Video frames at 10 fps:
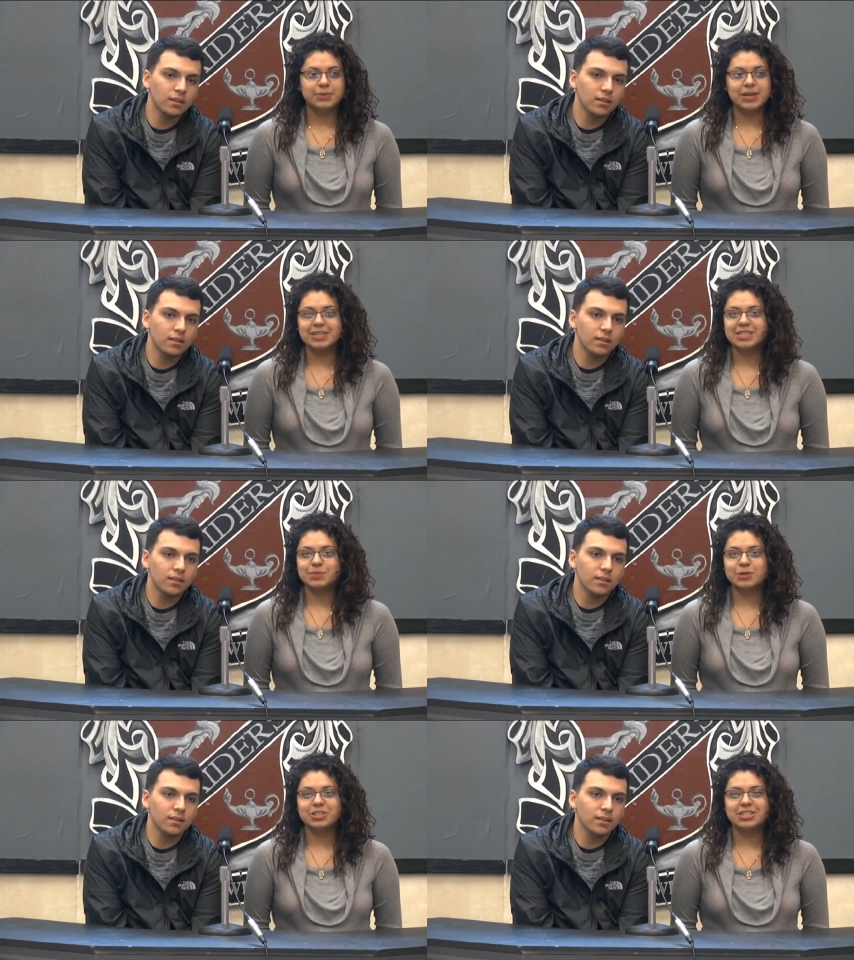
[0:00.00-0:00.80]
Speaker 1: Well,
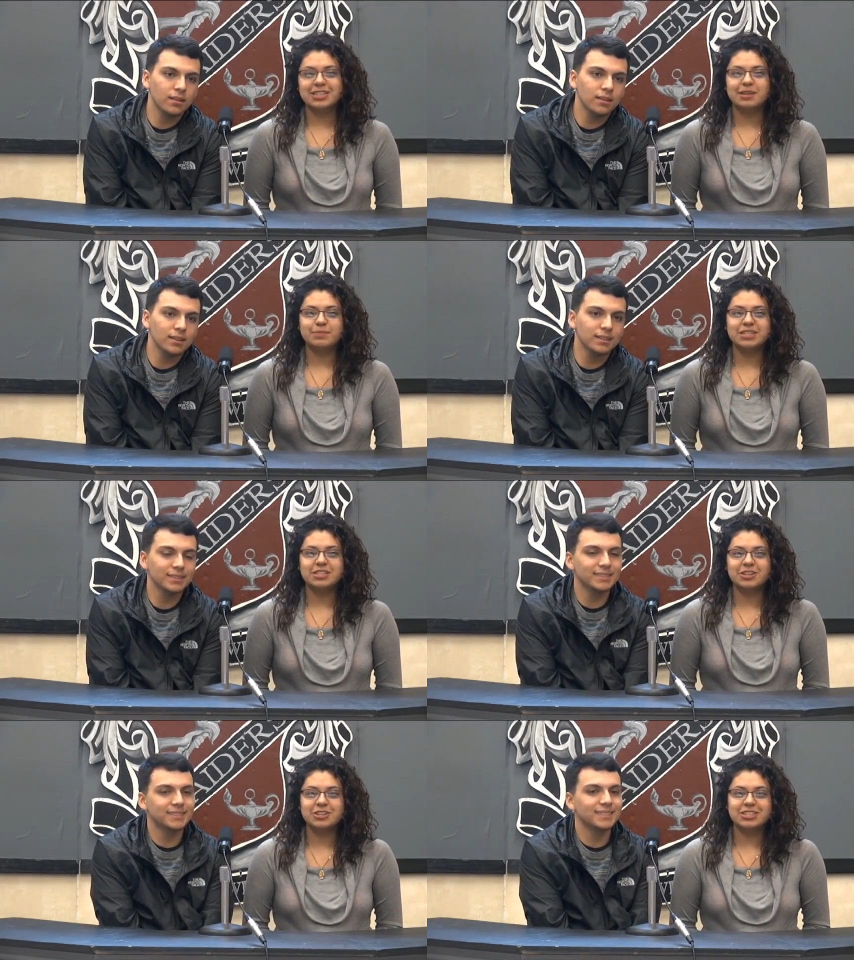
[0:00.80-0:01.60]
it's March and that
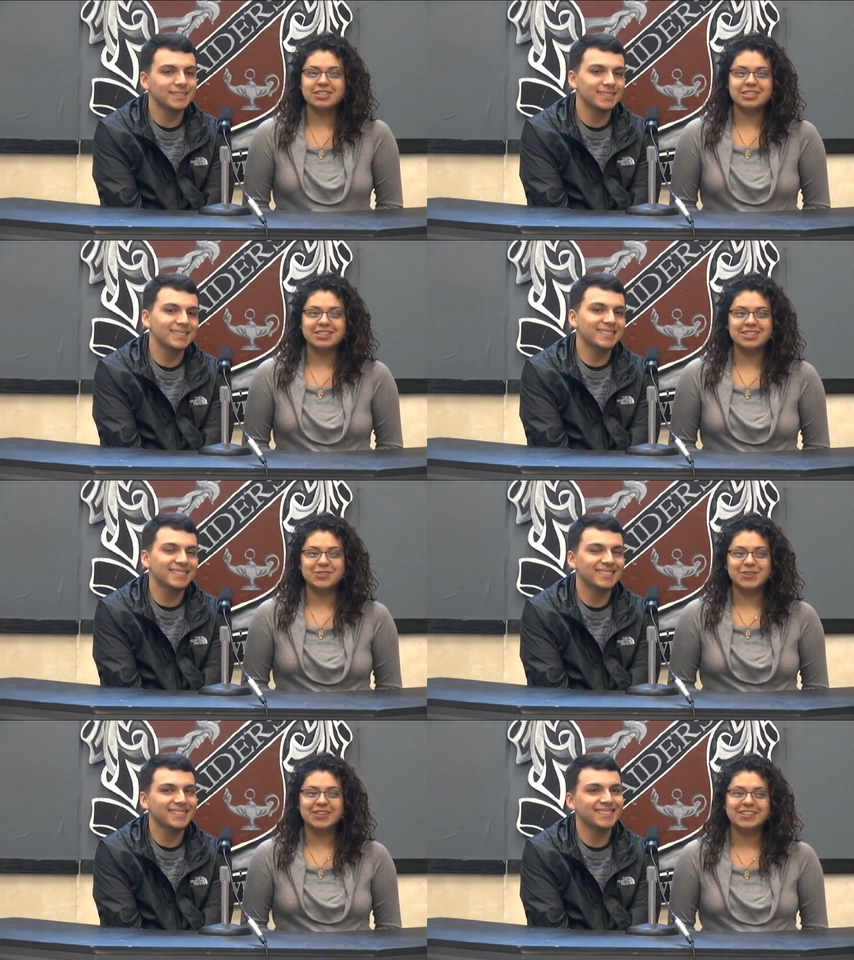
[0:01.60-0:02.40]
means soccer season
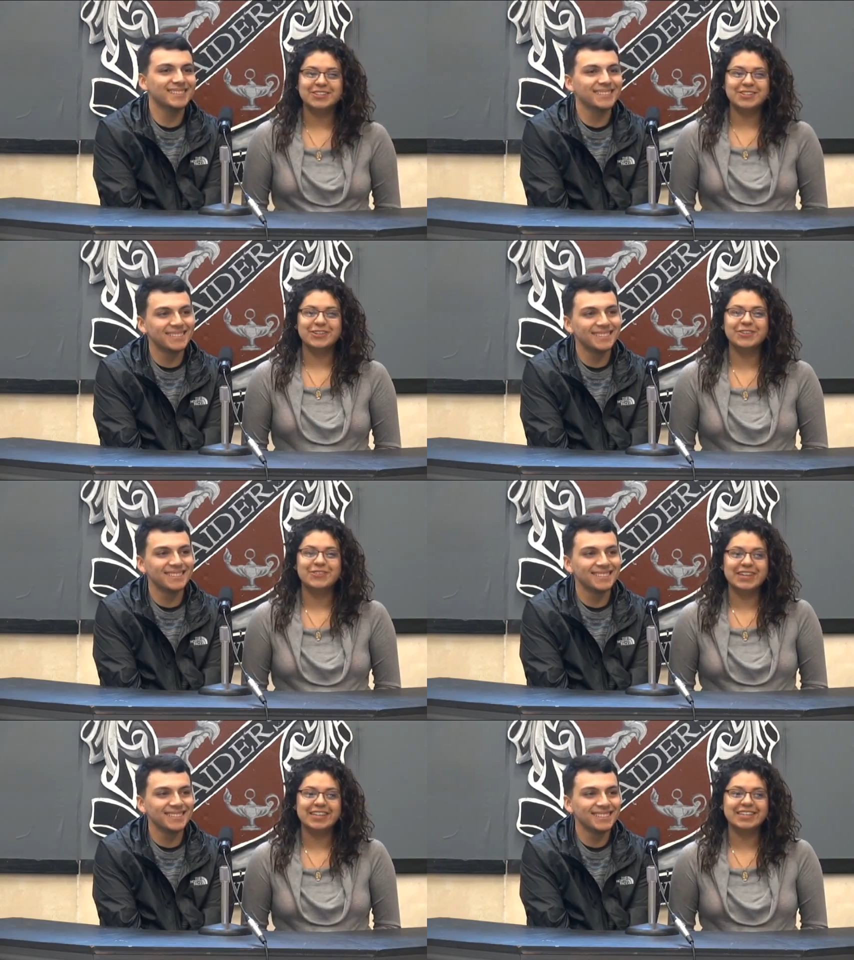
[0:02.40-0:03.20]
is well
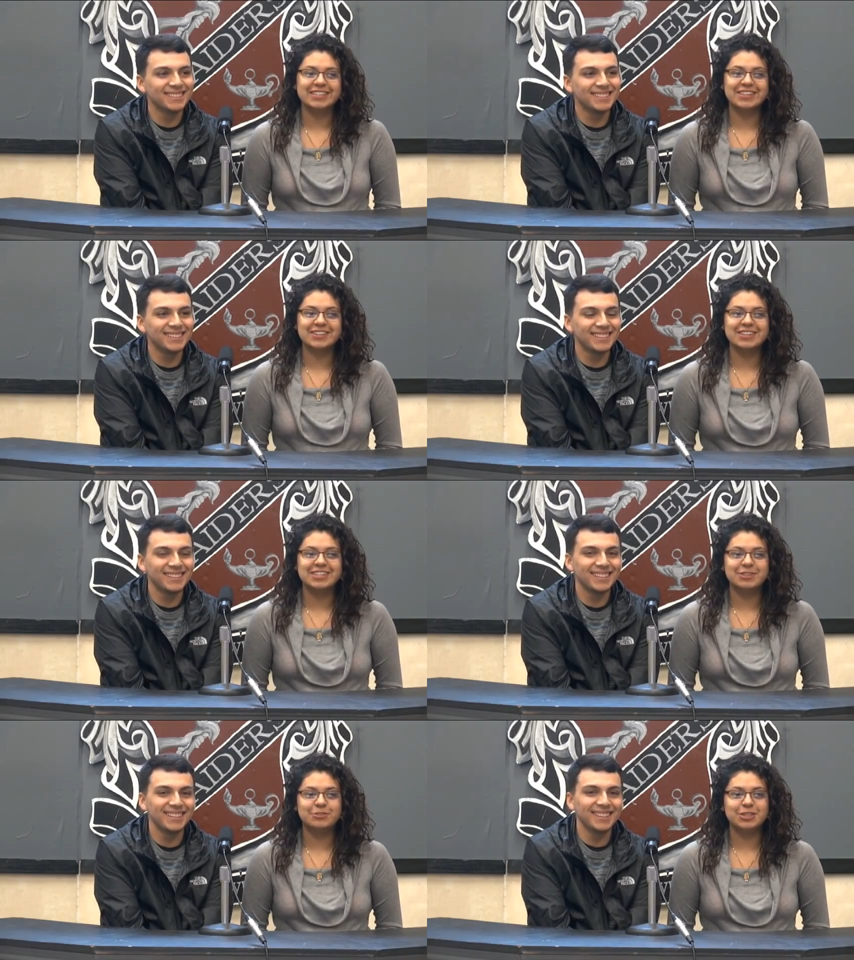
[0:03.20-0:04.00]
underway.
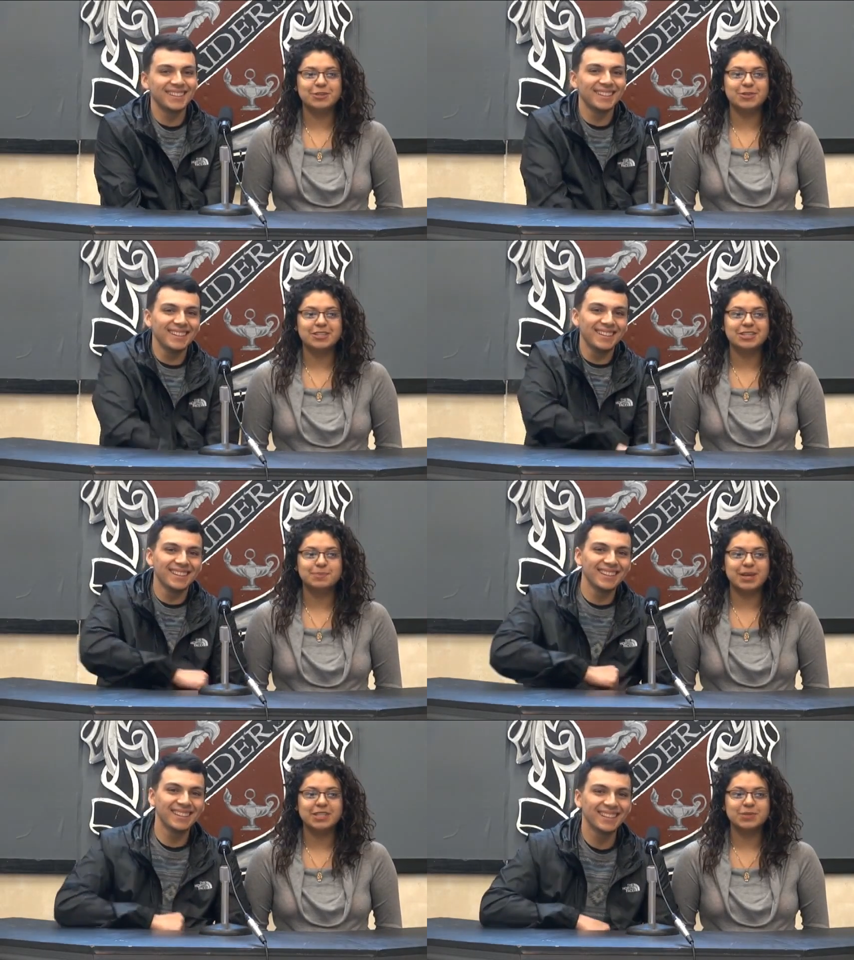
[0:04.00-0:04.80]
Soccer did really well
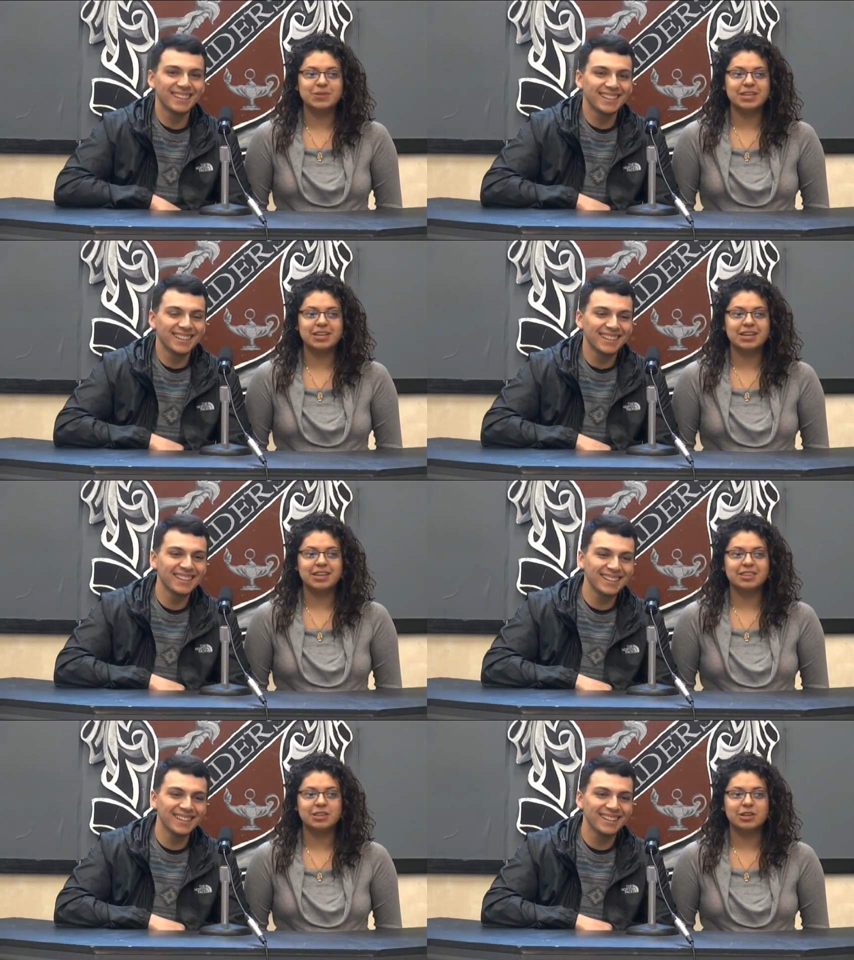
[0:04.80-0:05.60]
this past
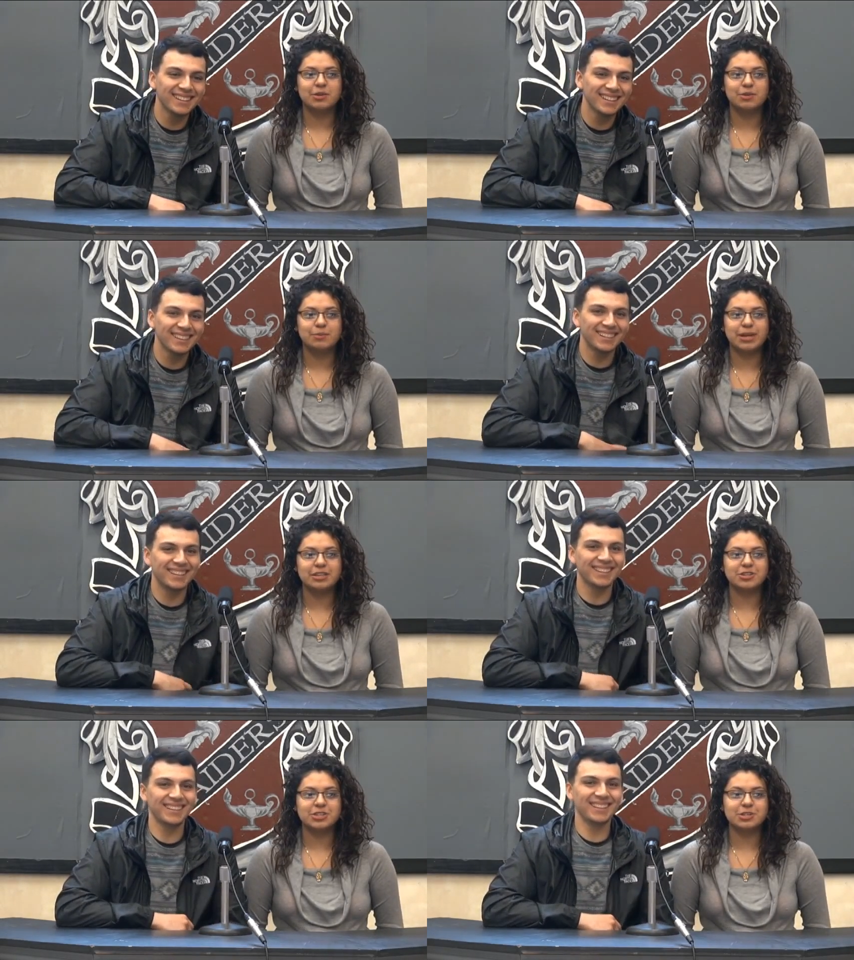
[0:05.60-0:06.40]
weekend at the
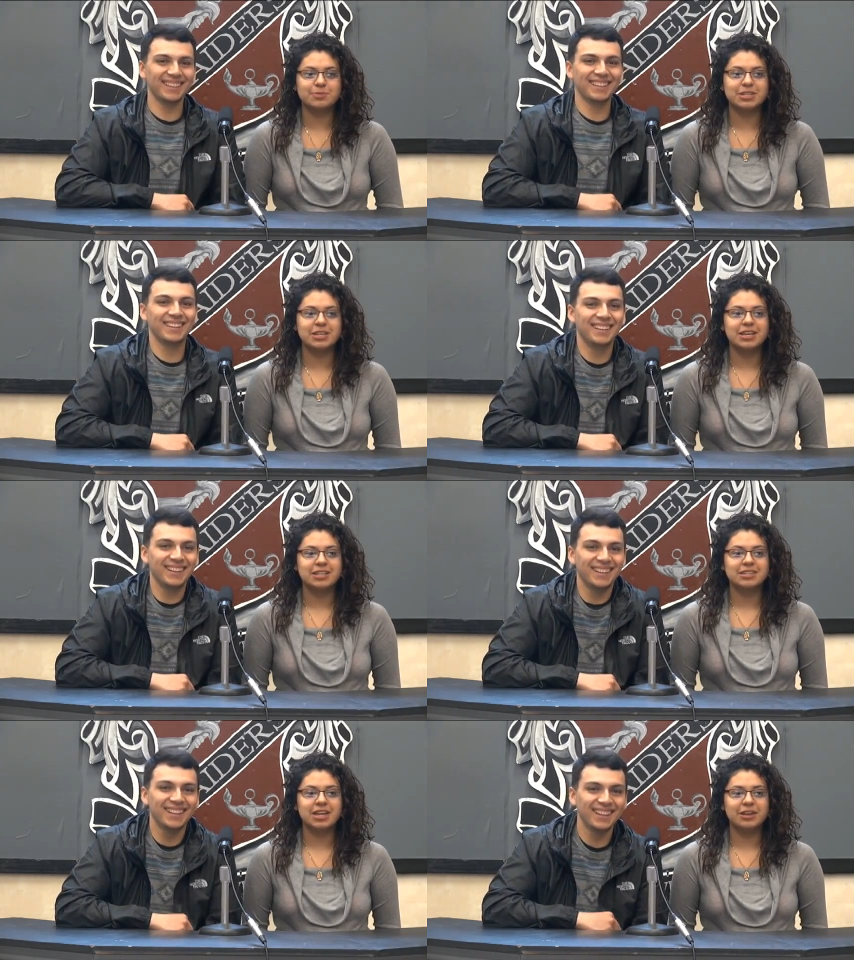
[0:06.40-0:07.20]
Baylor tournament,
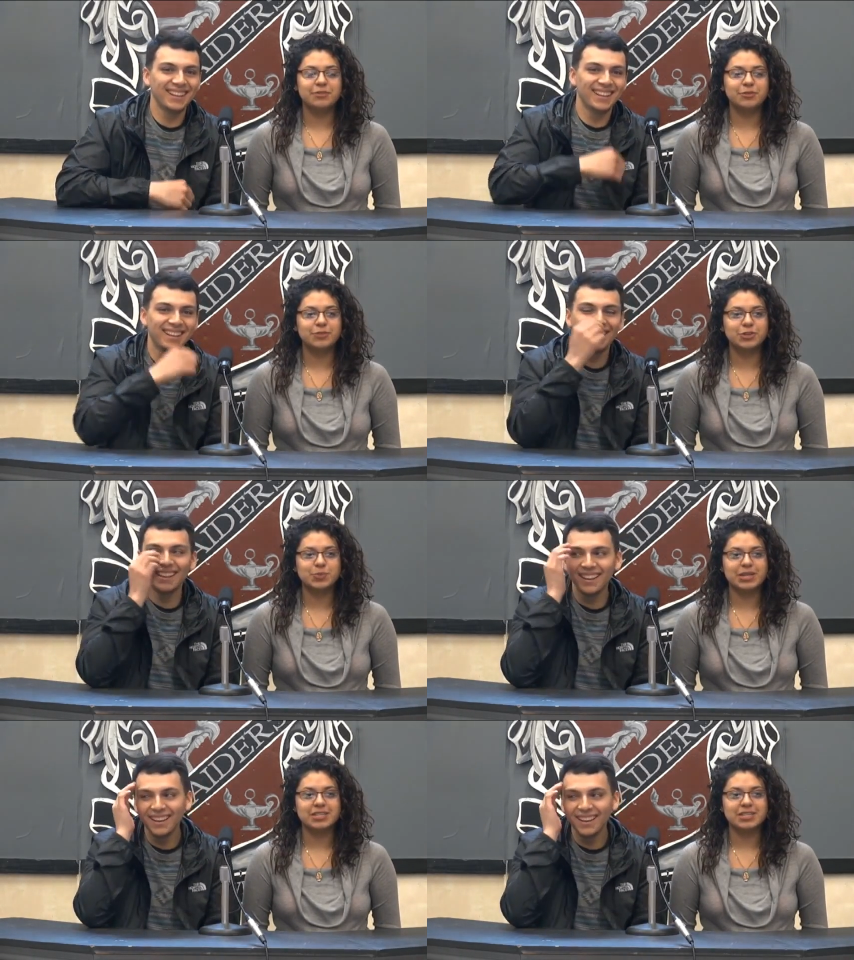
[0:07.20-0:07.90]
tying for first